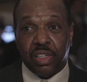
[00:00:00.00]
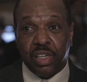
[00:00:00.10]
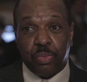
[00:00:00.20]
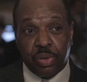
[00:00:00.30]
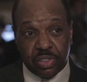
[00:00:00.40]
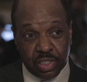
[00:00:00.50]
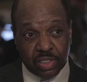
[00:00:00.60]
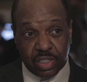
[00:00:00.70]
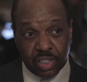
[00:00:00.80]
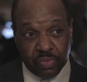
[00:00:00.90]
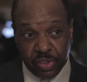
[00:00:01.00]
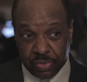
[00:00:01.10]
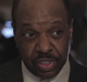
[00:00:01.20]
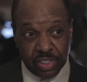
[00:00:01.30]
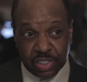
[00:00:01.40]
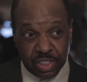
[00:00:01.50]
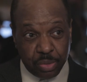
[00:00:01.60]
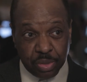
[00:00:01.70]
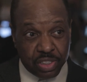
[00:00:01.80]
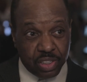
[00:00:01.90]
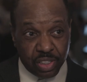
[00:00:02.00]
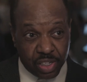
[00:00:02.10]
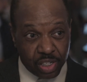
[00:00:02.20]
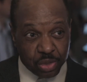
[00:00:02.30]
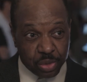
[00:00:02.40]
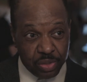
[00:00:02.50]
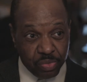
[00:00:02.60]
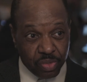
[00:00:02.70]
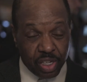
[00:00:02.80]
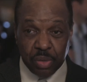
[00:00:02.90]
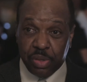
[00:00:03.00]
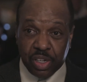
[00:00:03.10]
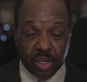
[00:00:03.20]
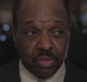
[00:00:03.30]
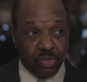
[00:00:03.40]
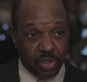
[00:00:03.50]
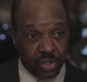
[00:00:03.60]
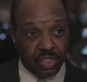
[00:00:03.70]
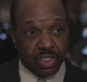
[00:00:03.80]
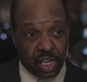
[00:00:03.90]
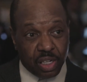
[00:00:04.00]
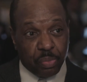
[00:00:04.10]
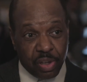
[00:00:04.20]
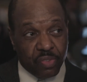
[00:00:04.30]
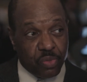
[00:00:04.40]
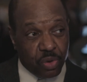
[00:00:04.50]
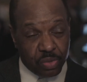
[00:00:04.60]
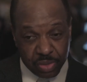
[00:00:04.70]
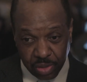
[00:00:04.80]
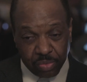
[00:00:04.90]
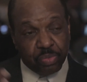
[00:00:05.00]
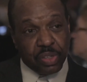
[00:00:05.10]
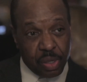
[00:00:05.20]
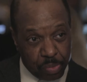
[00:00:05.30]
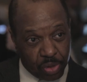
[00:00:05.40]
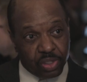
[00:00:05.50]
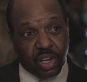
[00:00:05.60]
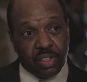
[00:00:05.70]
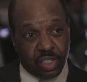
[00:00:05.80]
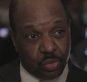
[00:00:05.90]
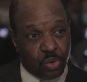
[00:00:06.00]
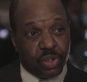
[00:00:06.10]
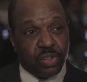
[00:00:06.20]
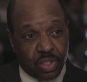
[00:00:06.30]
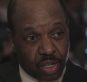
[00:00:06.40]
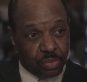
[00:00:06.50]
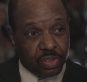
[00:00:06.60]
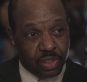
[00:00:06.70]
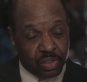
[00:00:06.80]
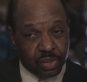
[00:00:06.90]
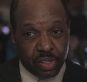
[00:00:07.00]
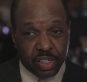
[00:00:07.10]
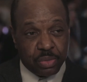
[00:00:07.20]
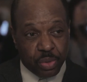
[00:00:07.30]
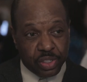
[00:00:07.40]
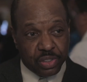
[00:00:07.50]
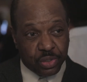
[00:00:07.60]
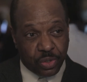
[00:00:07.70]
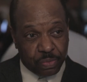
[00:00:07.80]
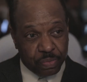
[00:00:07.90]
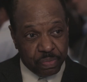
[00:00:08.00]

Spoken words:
it puts us into 50 to 60% of the country, and it becomes a very solid platform to keep building our network aspirations on.